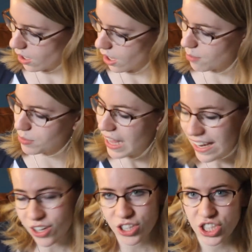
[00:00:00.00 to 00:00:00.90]

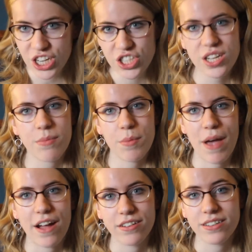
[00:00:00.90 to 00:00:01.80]
planning on changing up the
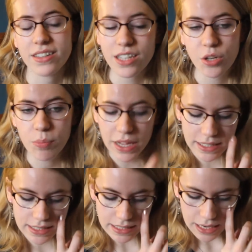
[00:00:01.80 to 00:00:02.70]
pattern a little
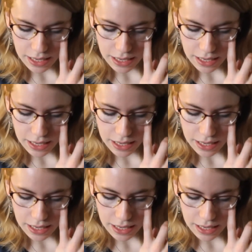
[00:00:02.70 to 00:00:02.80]
bit,